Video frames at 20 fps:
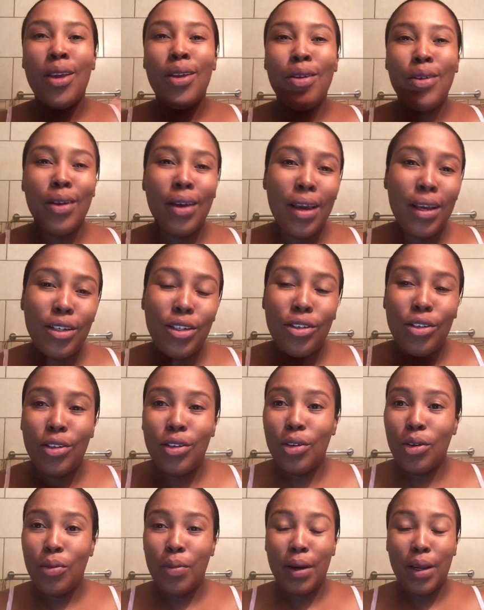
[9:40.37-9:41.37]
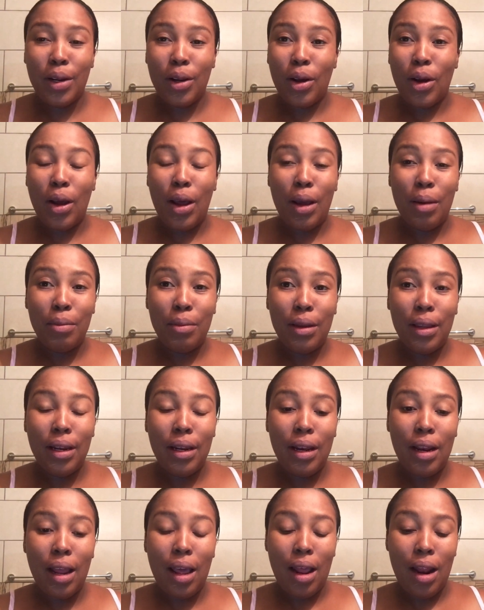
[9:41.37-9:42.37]
You guys should know by now I'm
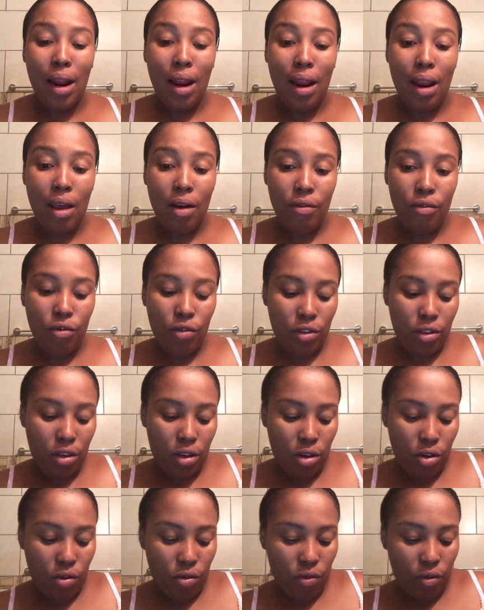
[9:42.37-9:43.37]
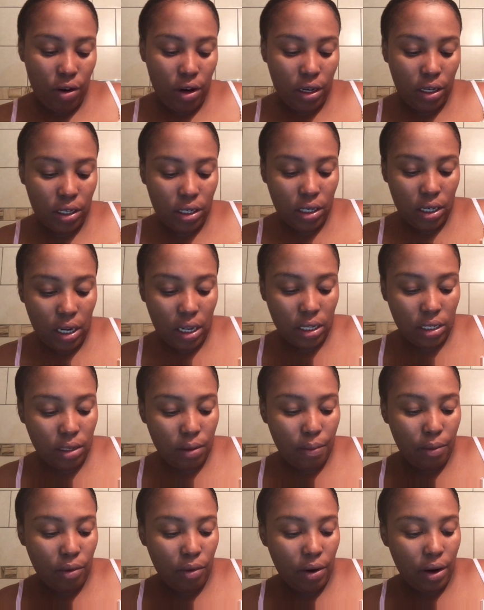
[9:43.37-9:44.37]
in love with Curate as a
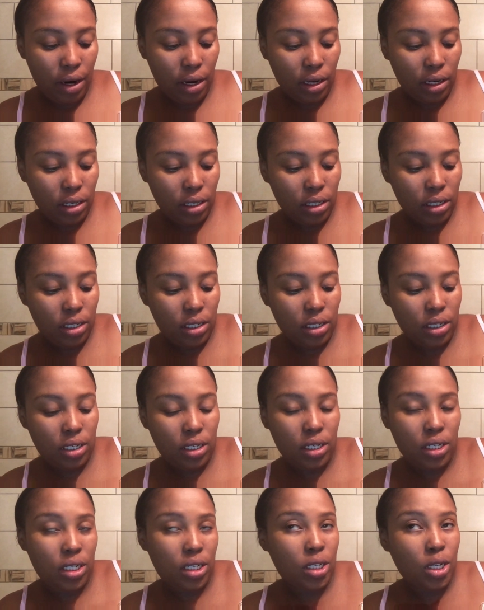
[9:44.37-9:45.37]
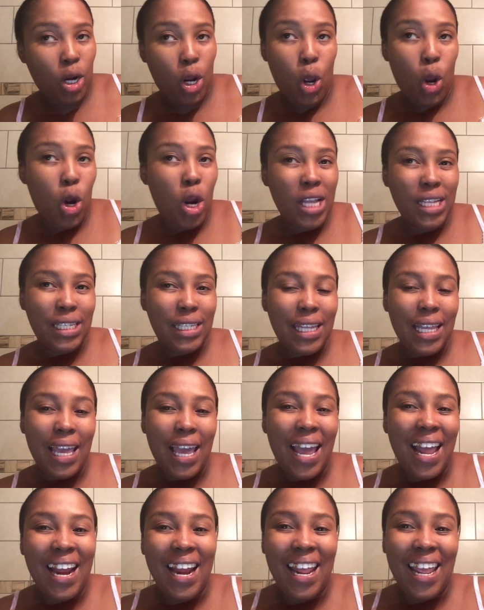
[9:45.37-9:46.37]
brand.
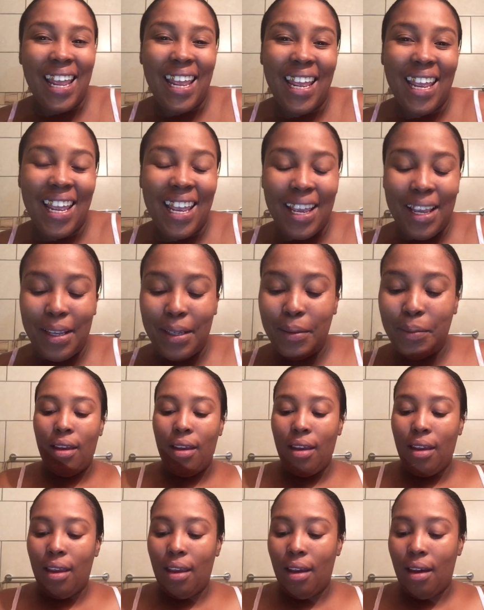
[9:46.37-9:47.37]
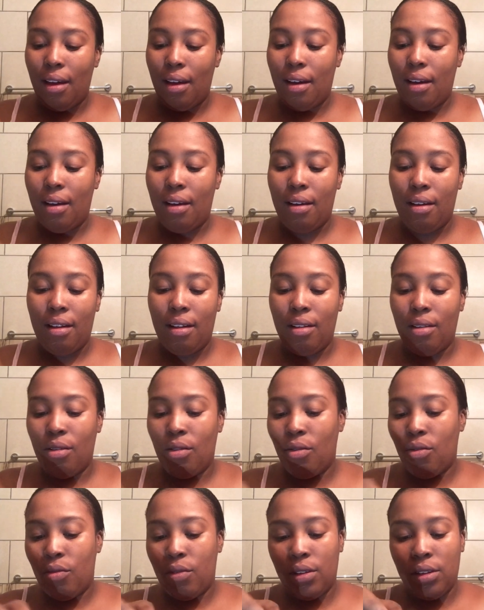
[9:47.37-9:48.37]
Holistically. Yeah, I'll
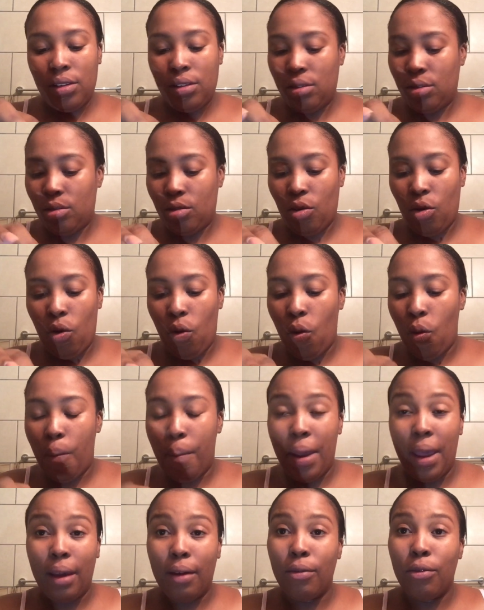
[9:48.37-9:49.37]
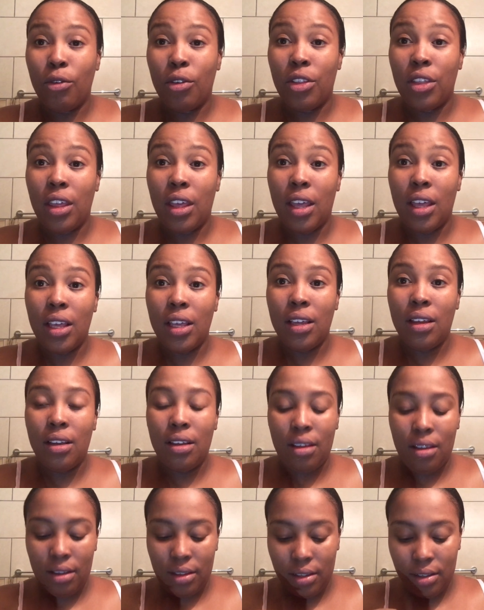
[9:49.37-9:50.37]
always go back for their
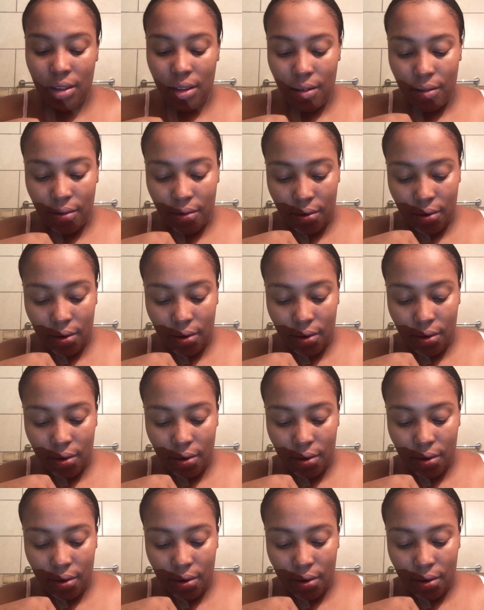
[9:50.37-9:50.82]
stuff.